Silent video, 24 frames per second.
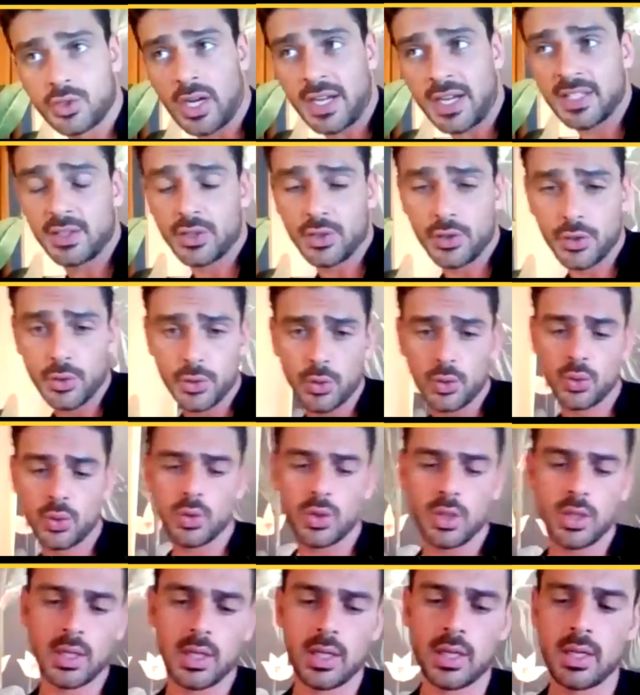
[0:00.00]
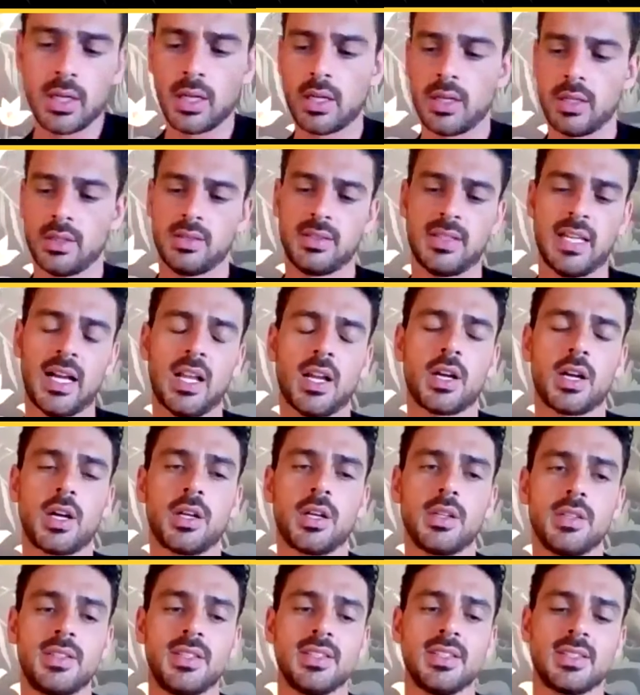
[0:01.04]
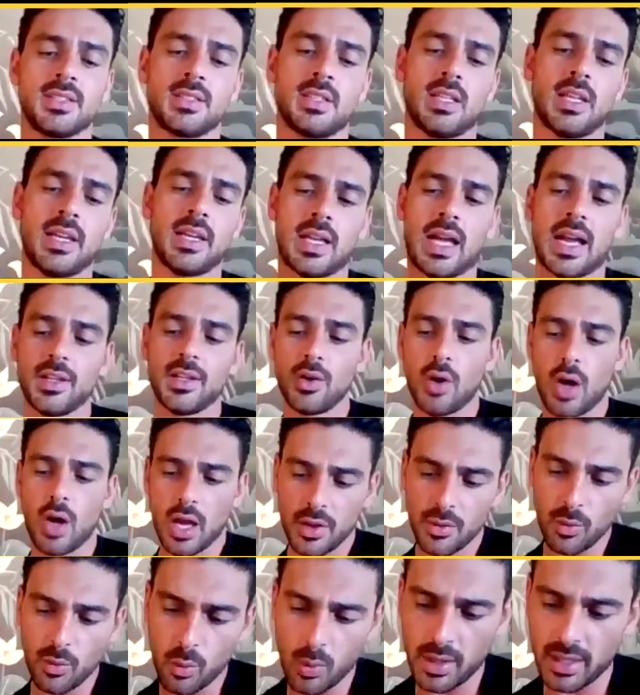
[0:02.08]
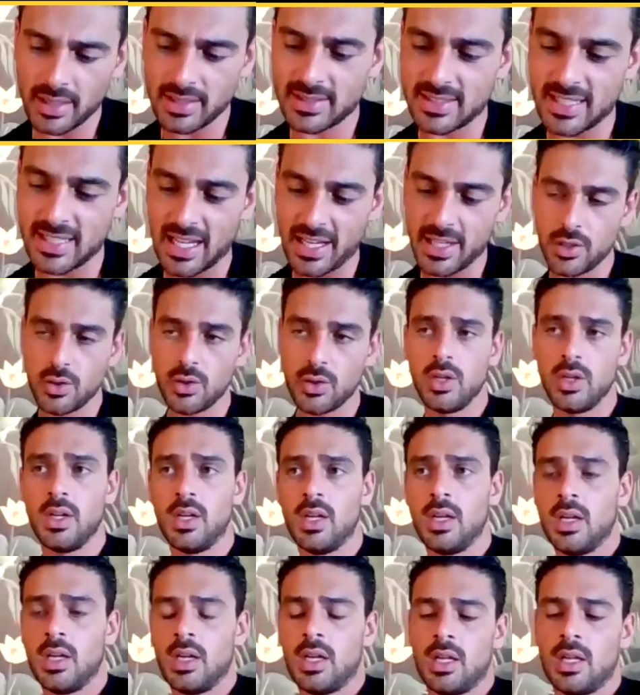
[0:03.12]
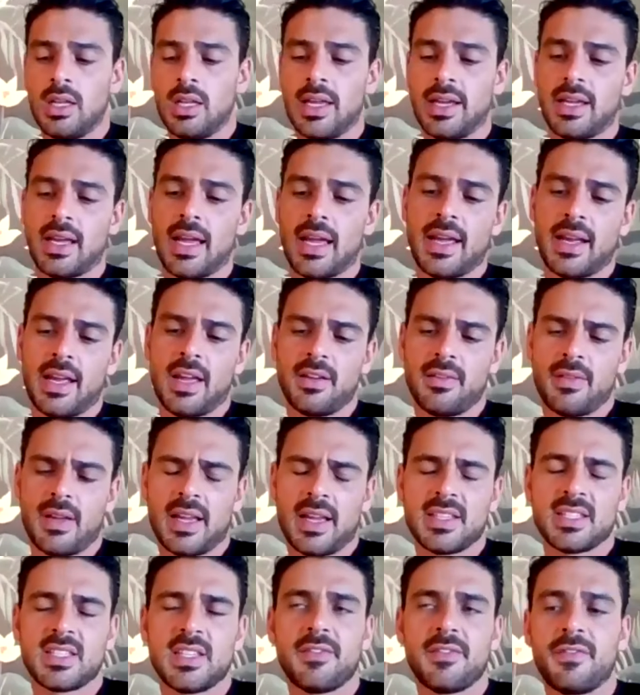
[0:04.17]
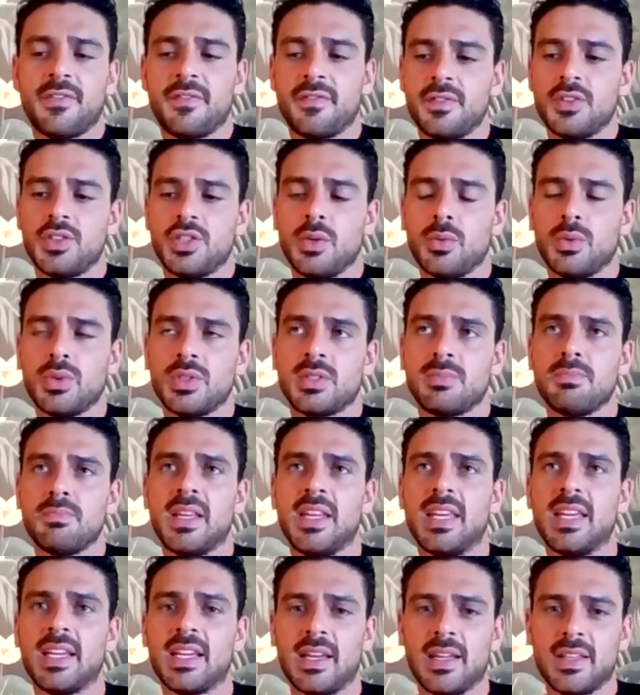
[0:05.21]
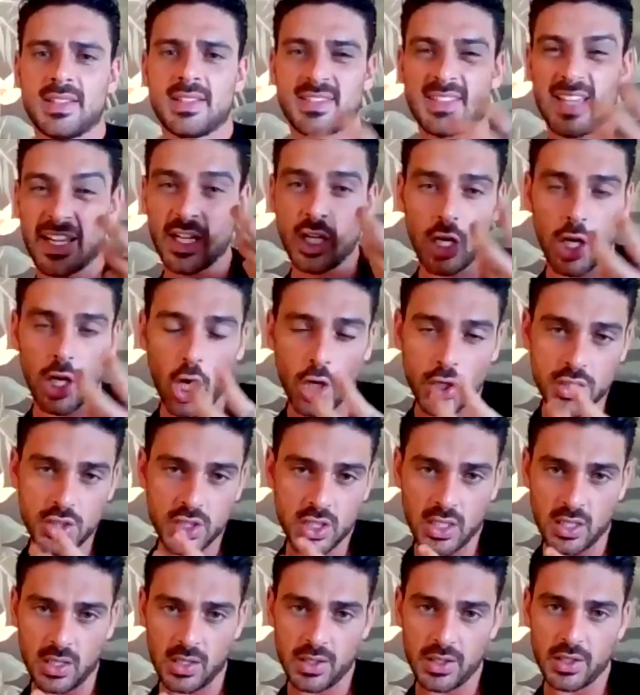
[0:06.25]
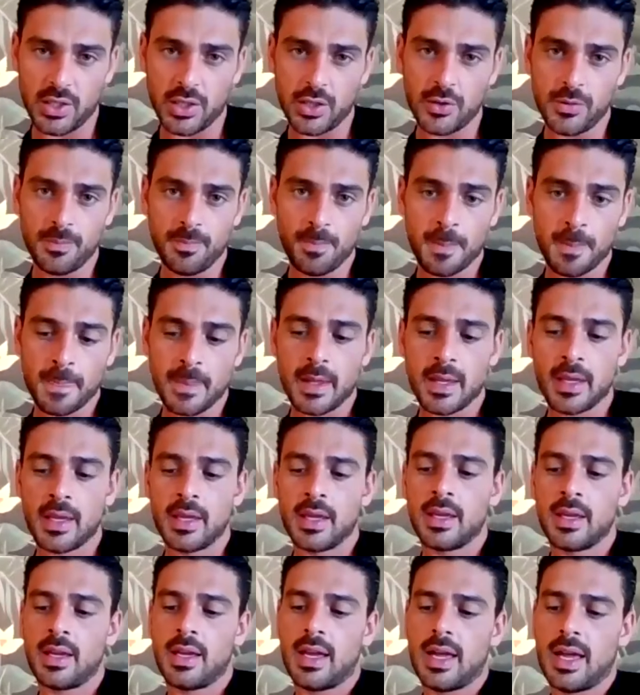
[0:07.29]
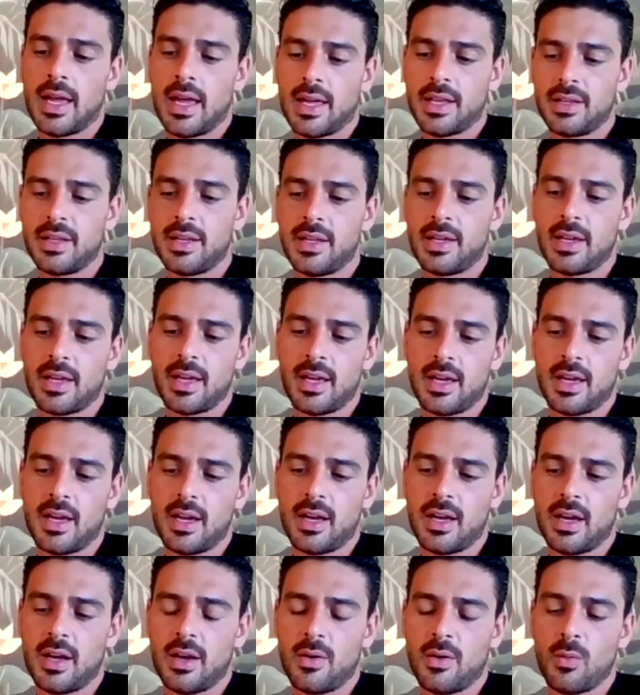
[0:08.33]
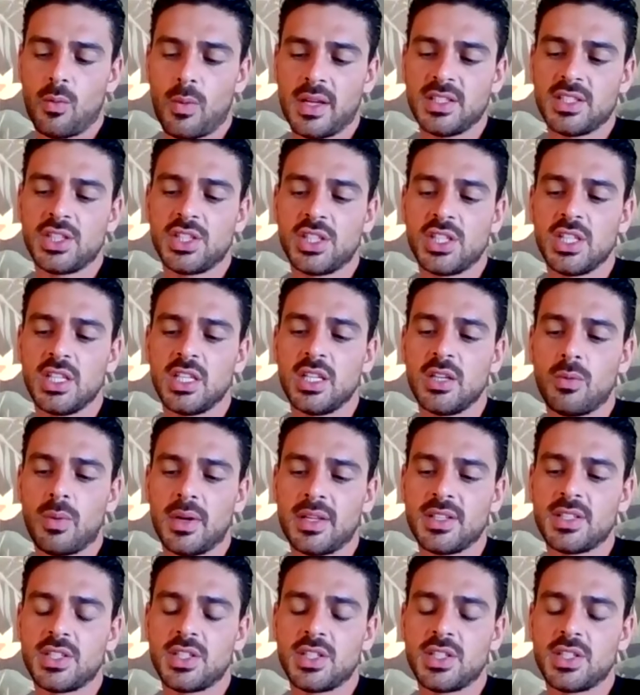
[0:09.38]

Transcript: tried to tell her this, like, I don't want to tie you. Like, as if she was meaning psychological, you know. And when she